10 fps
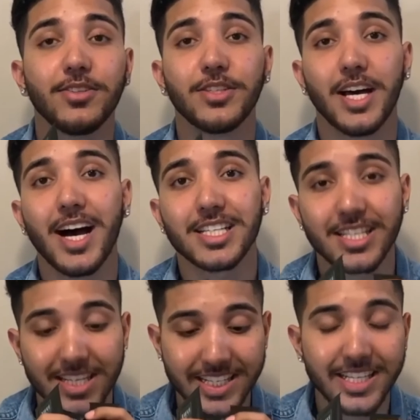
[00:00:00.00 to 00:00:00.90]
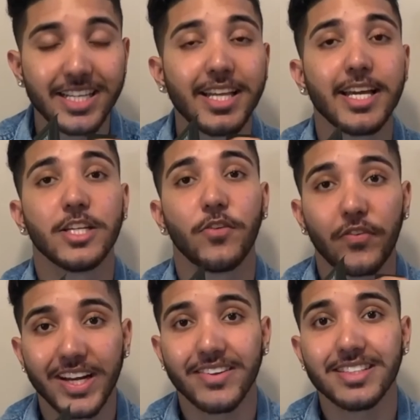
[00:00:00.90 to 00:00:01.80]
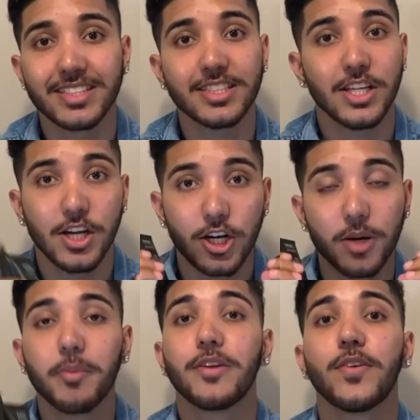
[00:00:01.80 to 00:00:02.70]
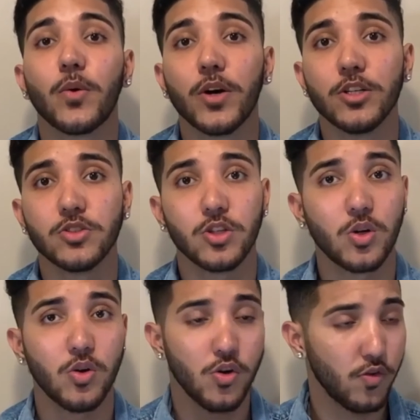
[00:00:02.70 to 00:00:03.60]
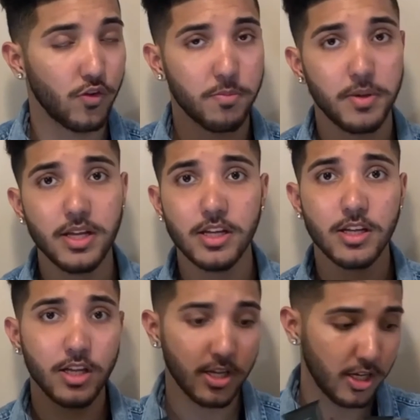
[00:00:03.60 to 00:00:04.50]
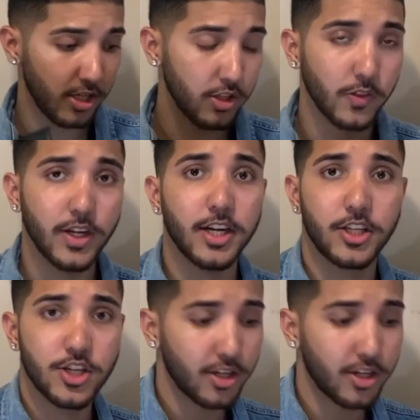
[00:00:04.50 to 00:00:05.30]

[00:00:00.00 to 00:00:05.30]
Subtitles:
not contain any fragrances or mineral oil. So for me, they're good on